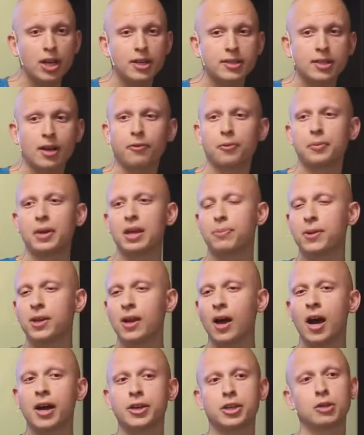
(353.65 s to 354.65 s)
JSON from an
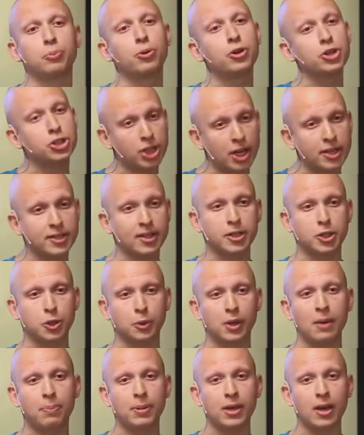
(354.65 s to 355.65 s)
API, you push JSON
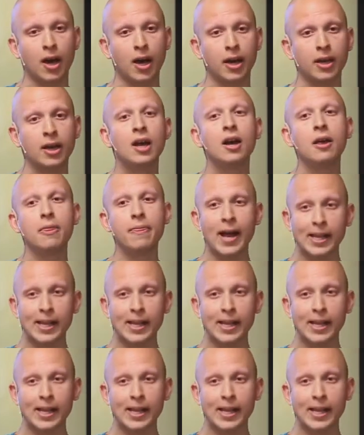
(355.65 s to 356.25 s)
to an API.